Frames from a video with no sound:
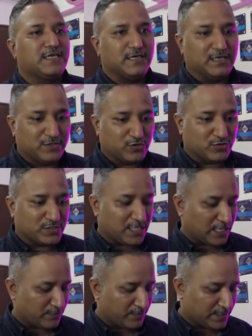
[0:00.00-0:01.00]
to start
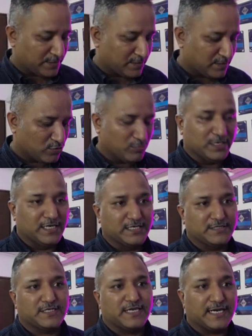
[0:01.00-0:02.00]
with
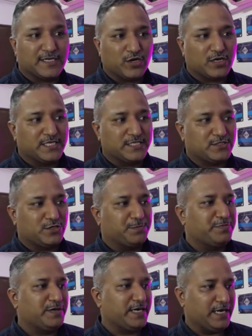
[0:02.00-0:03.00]
Kubernetes. Get Docker Desktop
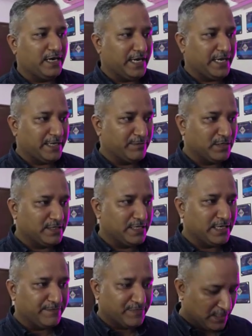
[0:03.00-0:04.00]
and enable the
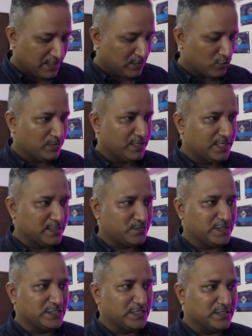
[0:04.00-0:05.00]
Kubernetes feature.